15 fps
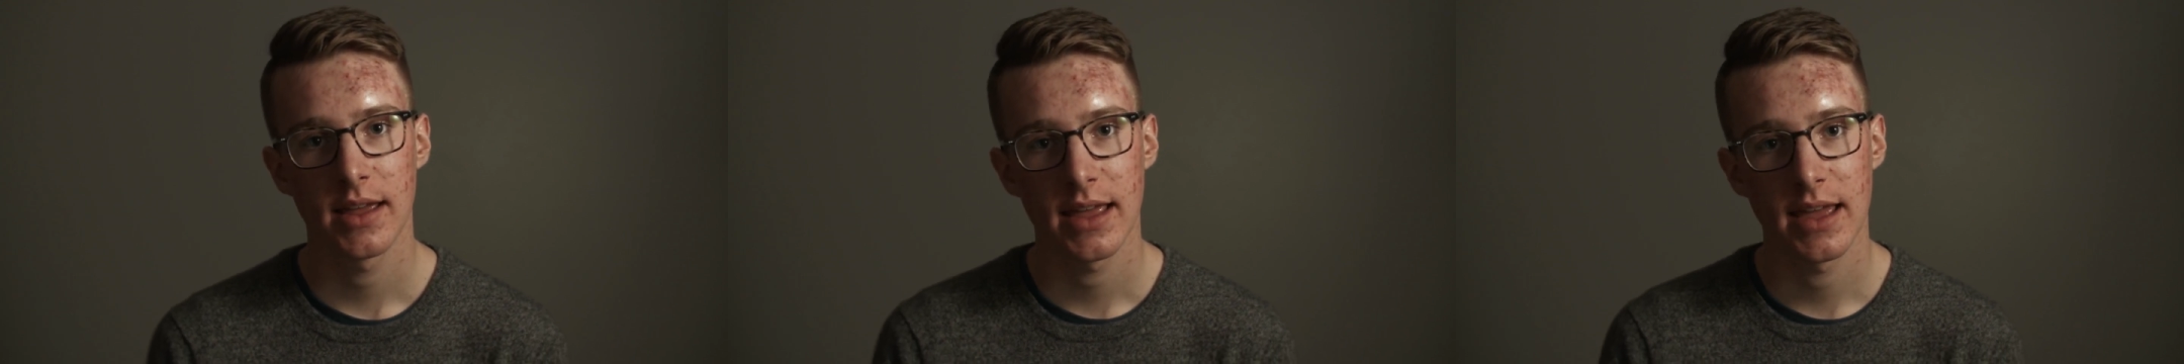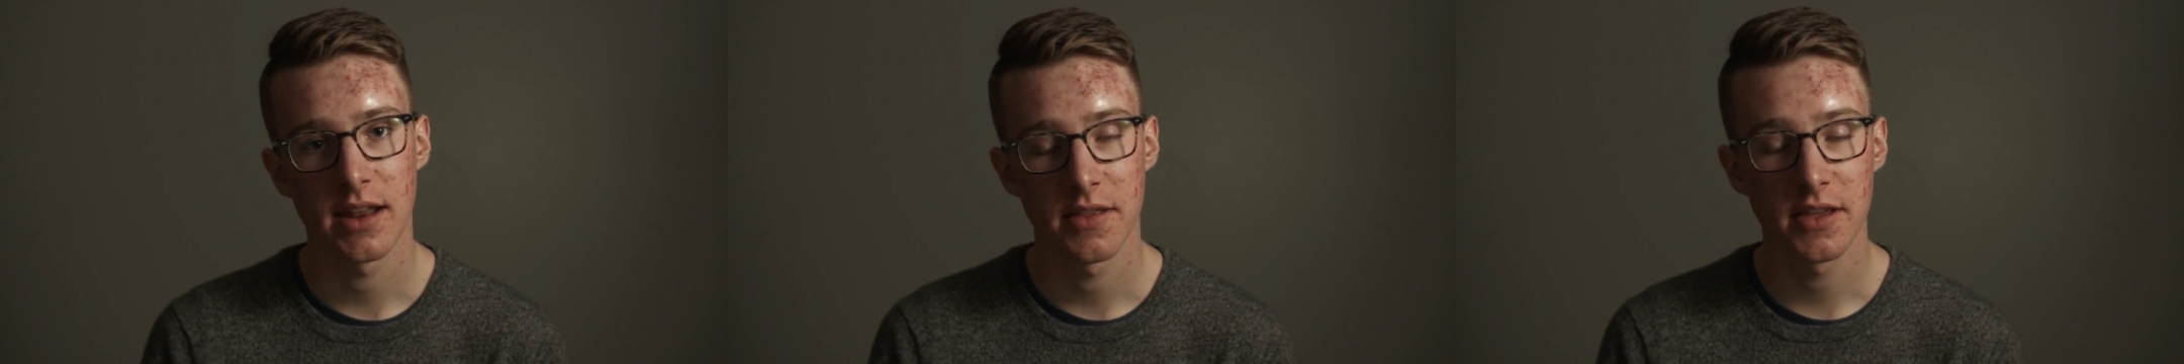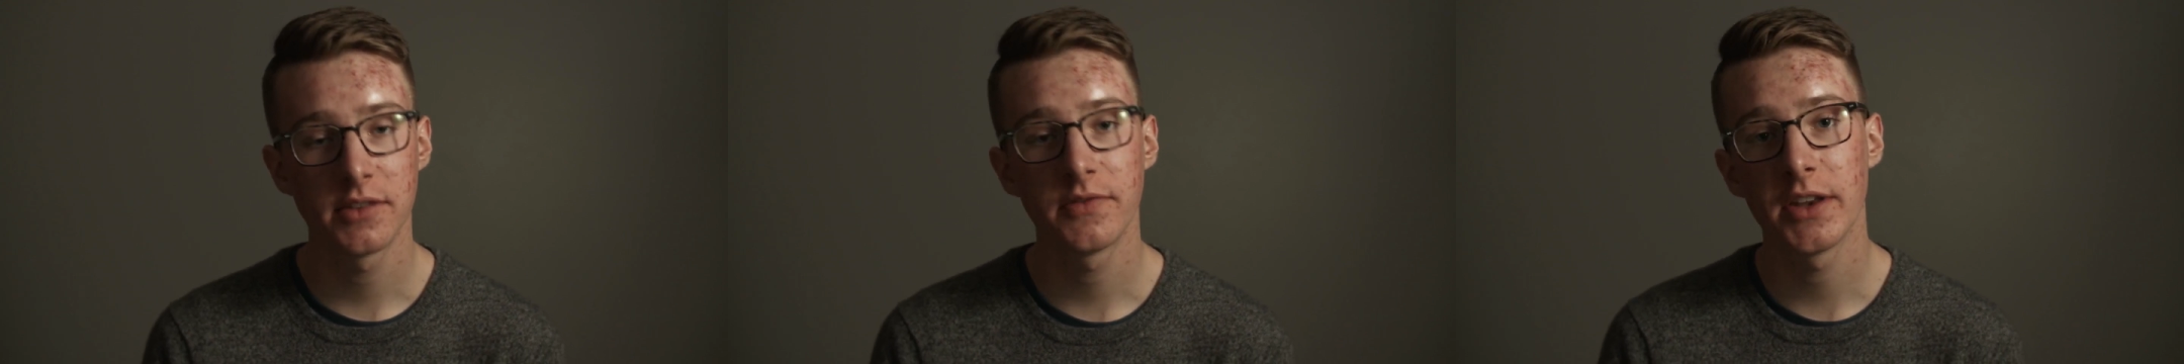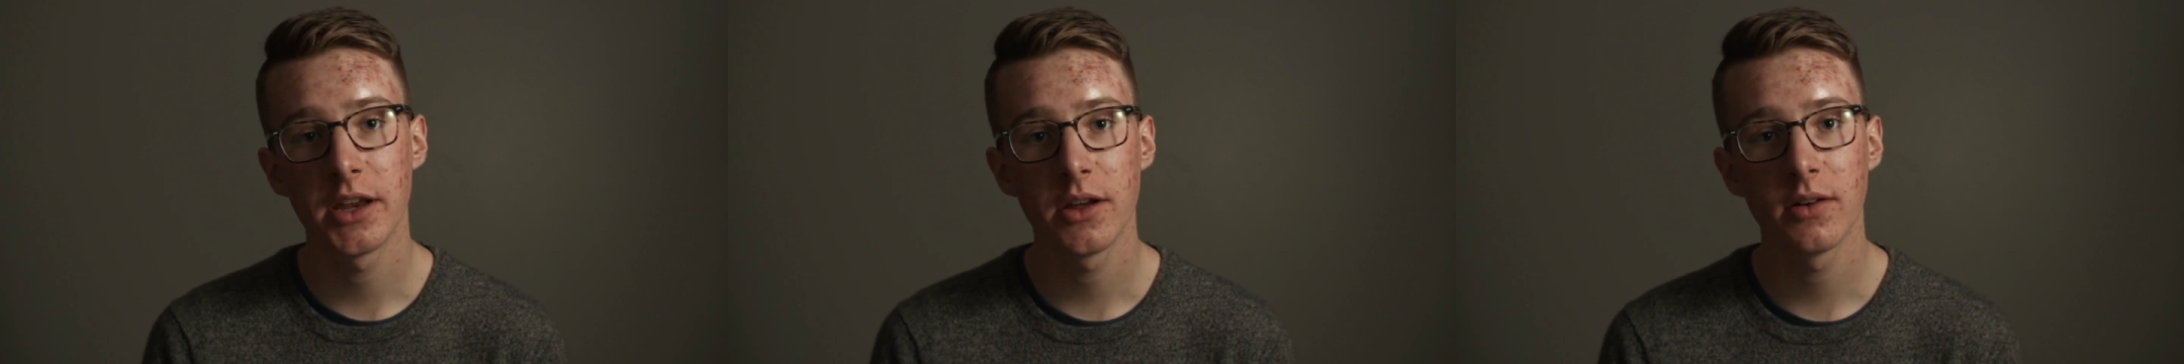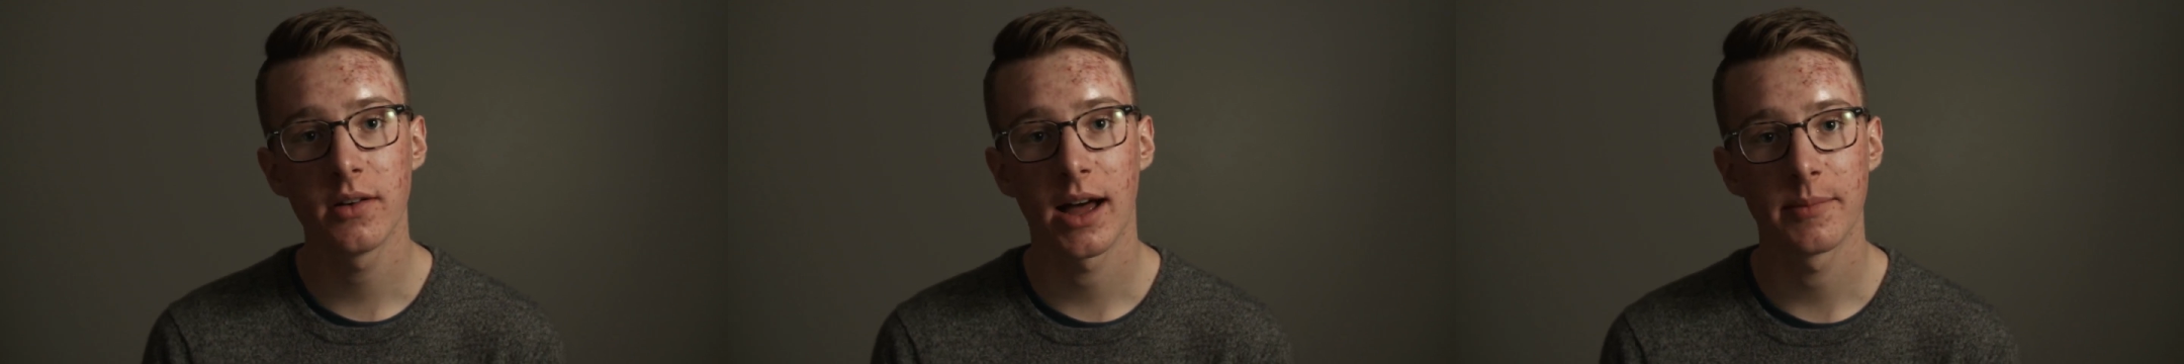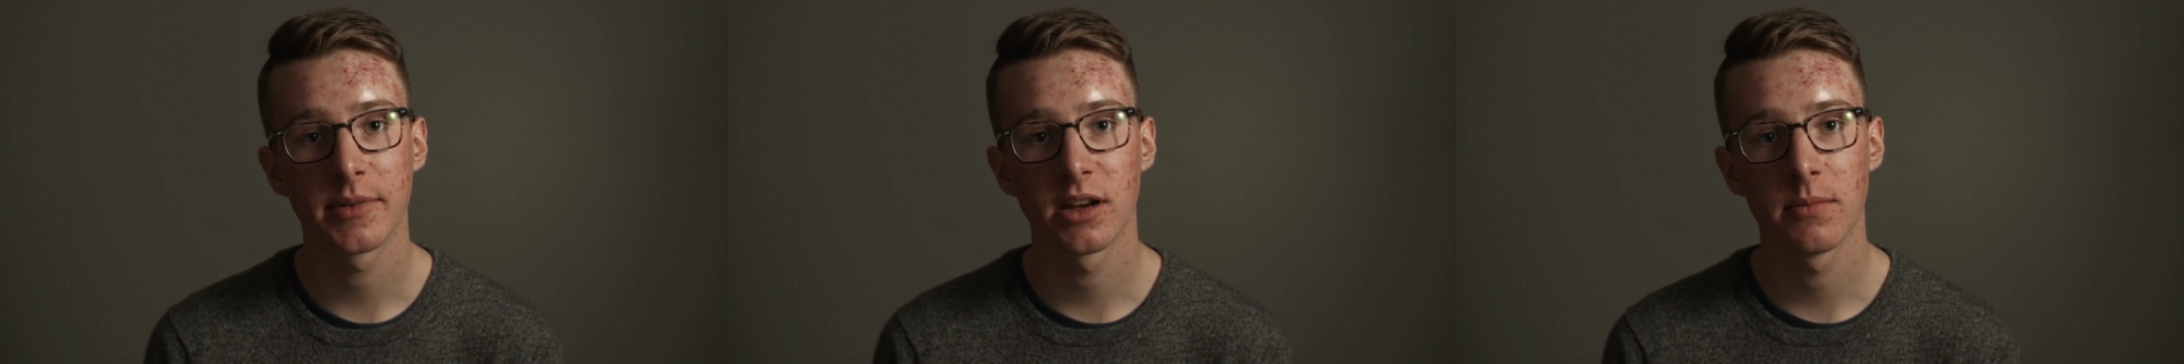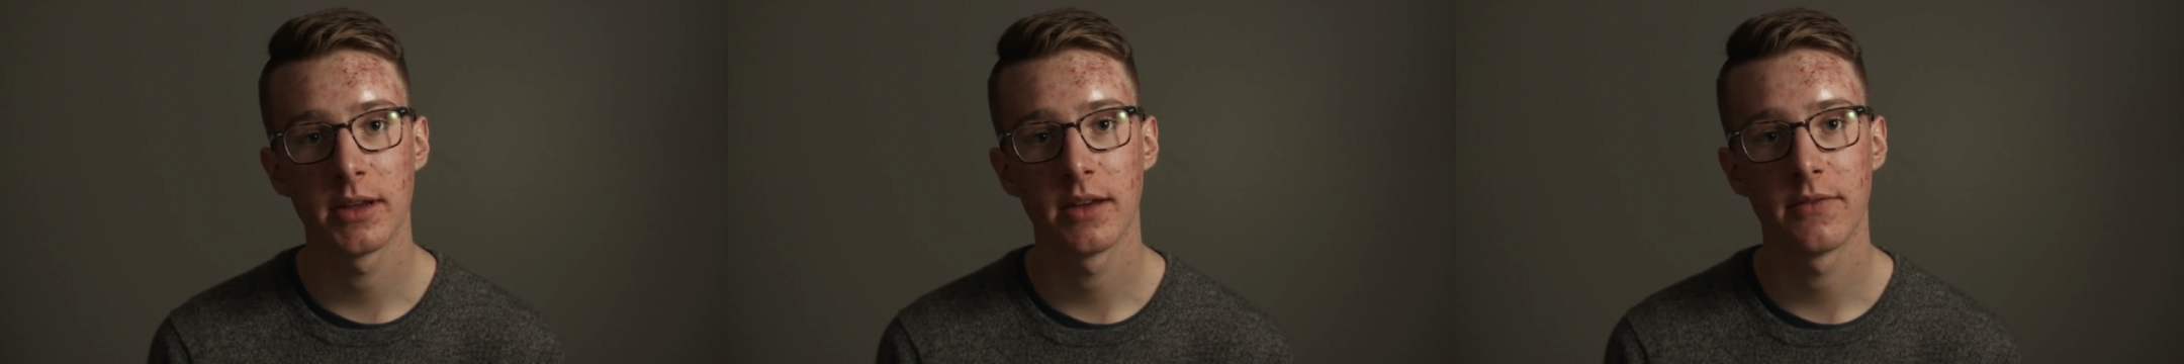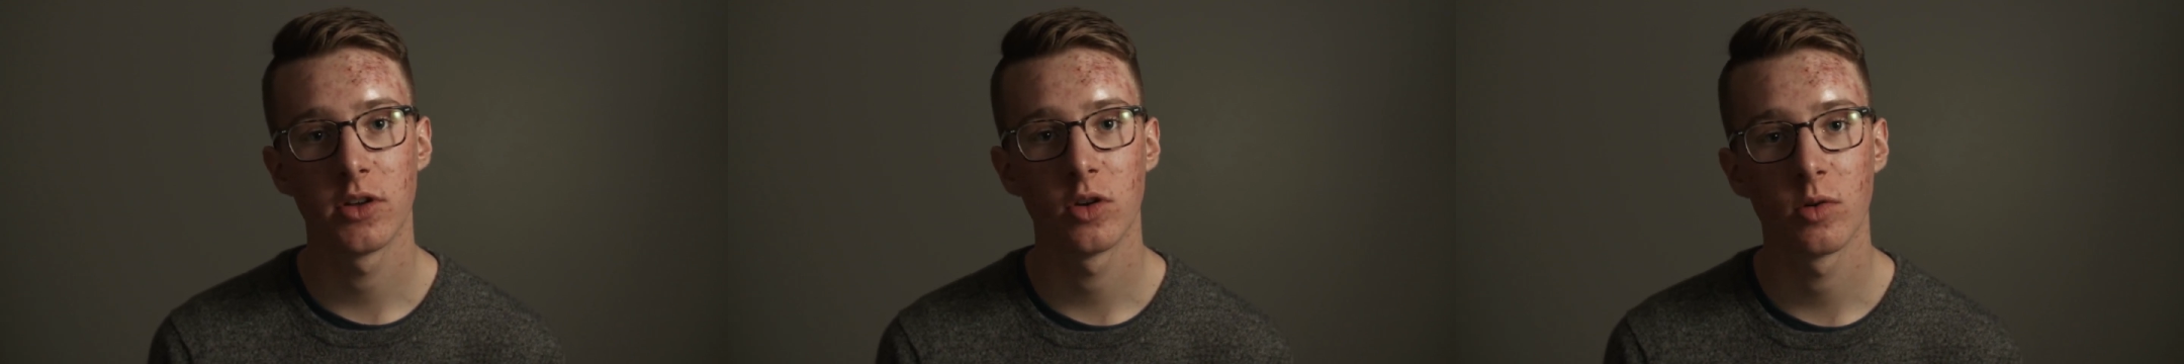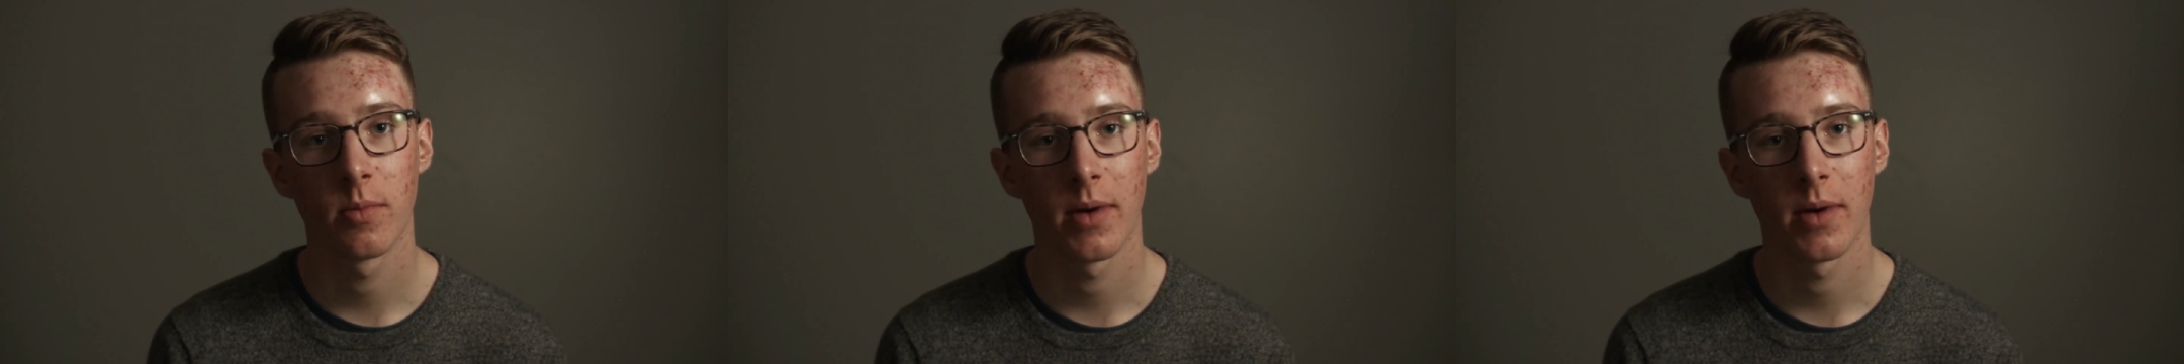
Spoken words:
And in this video, I'm going to be giving you a